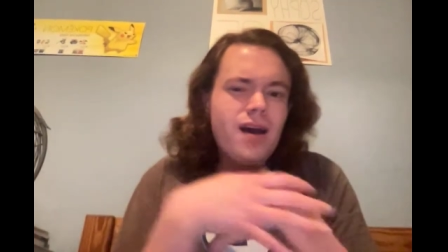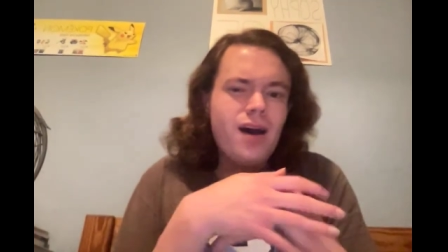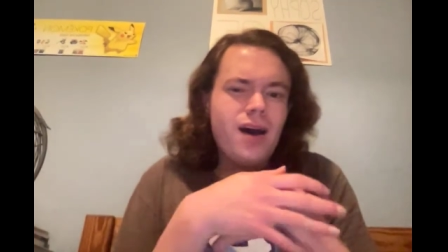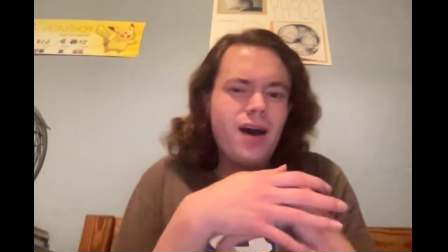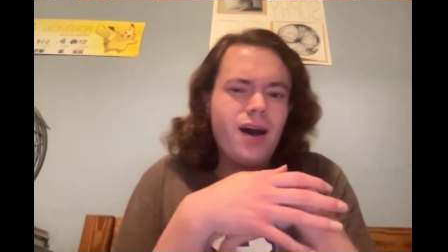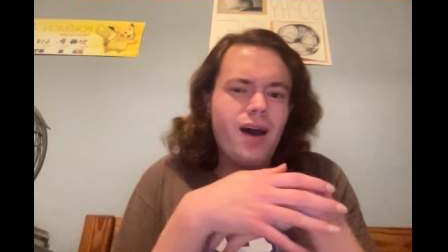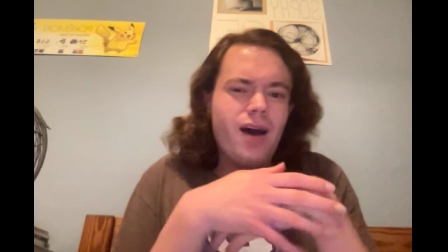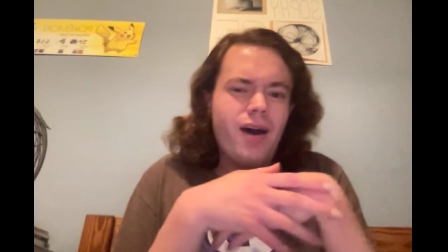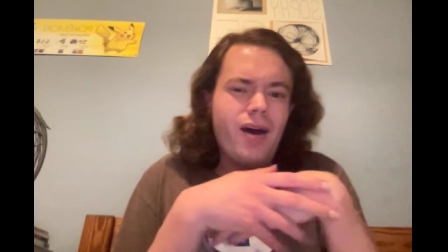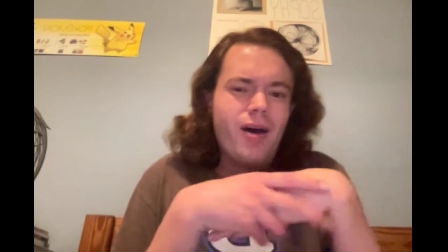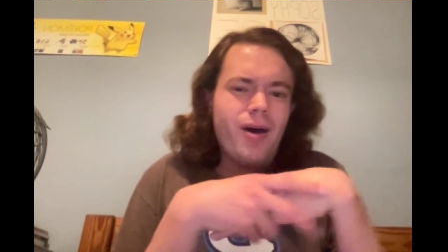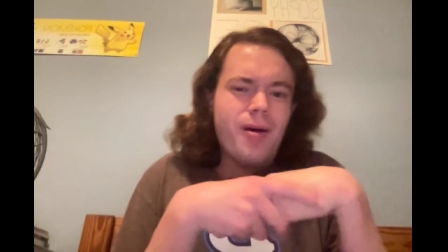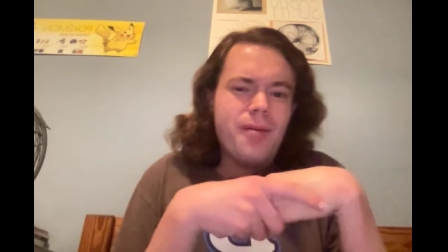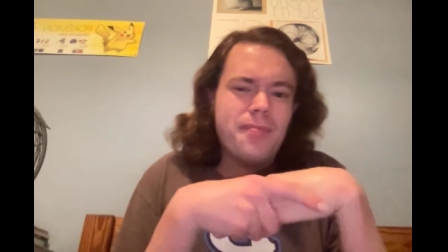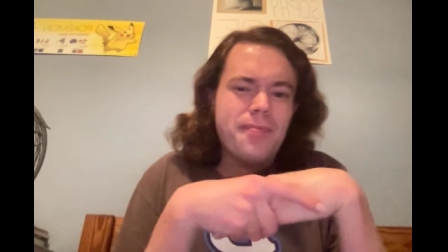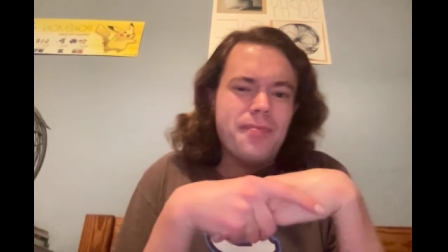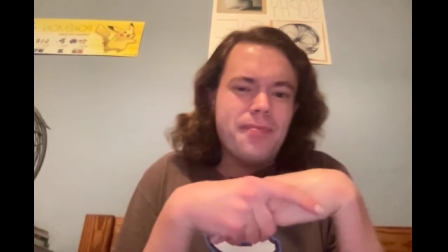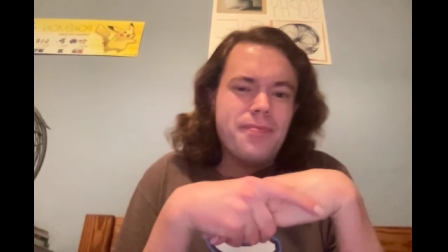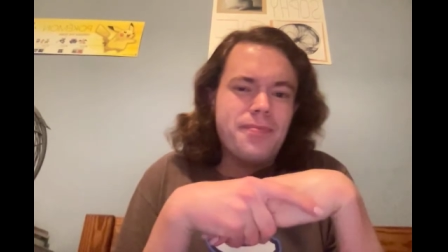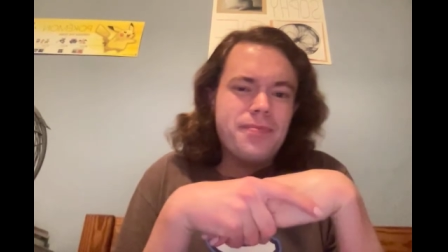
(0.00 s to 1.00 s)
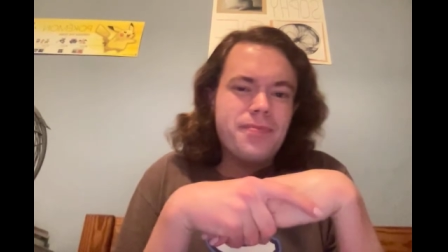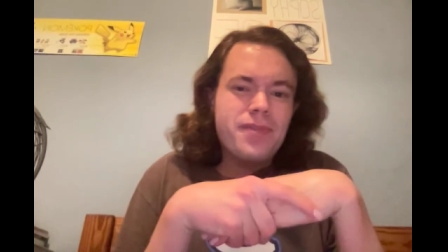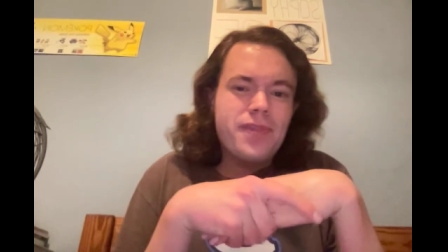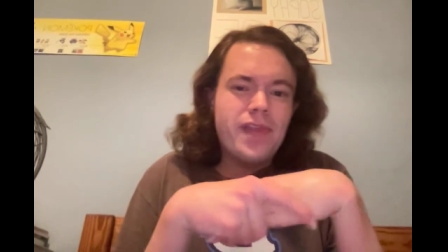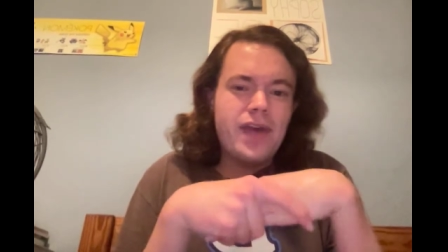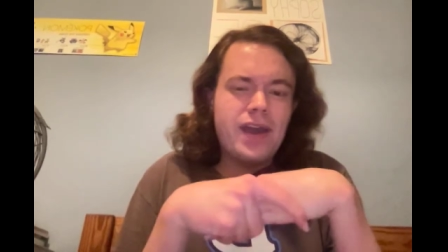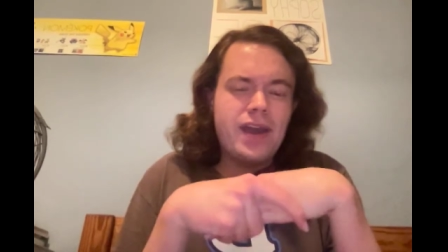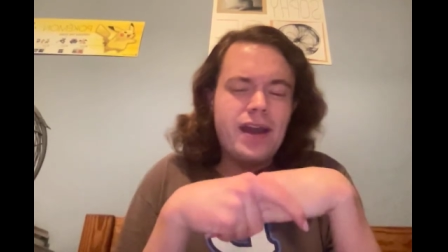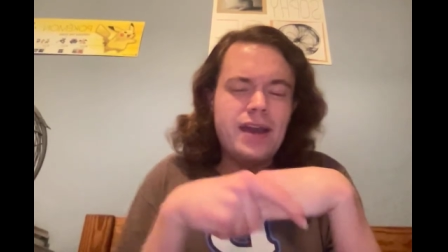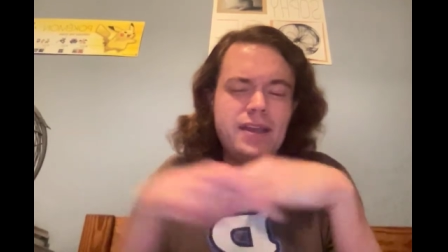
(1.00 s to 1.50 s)

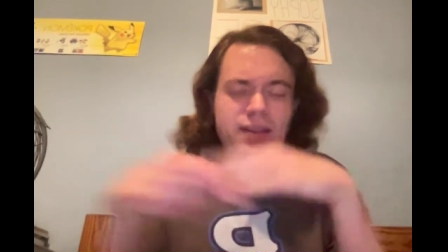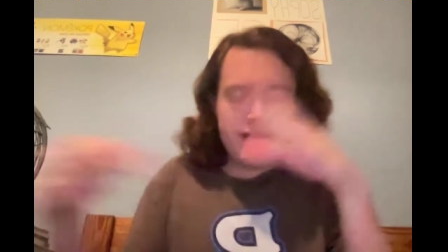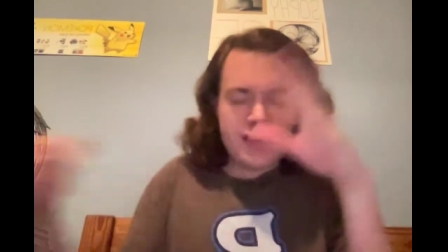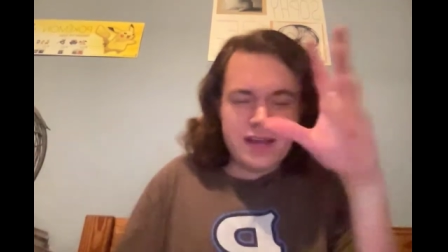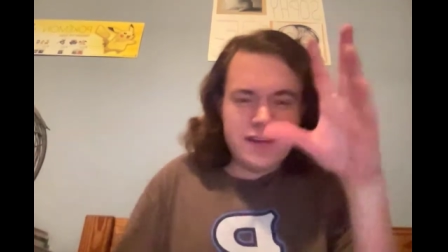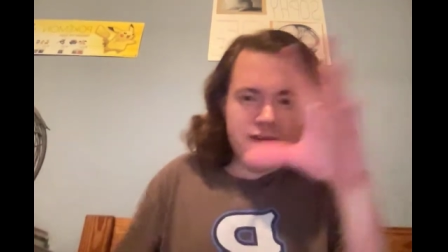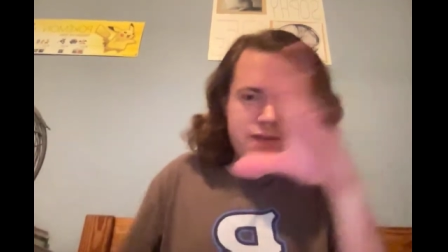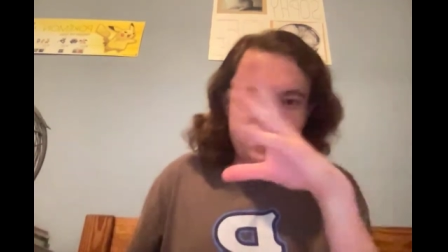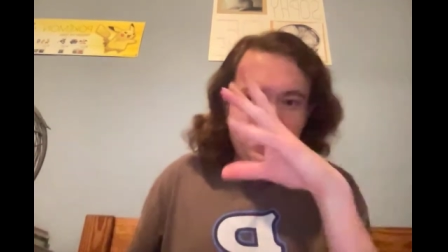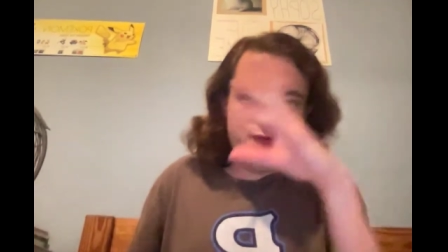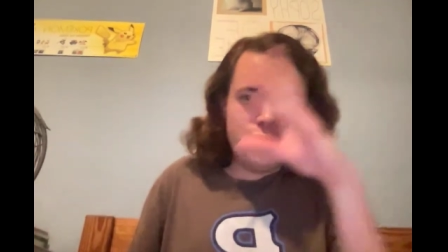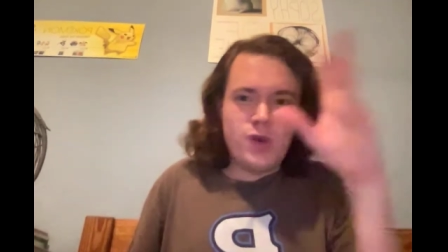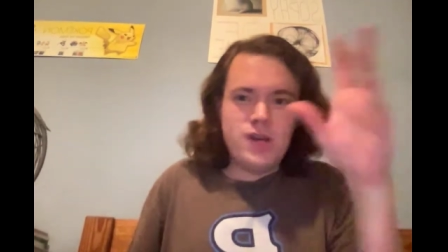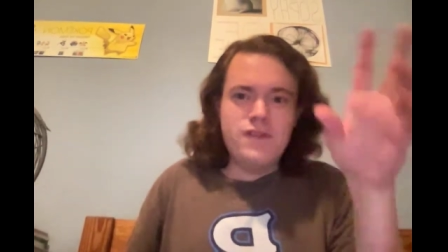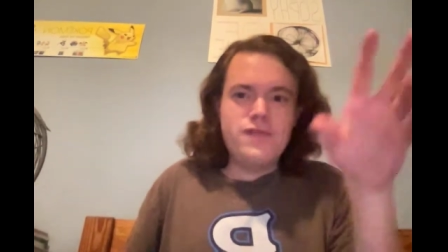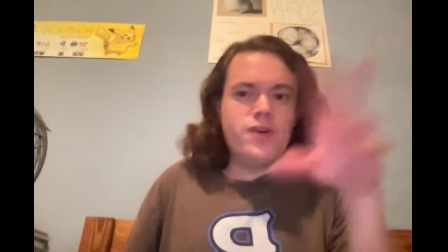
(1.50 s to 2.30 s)
Like kind of one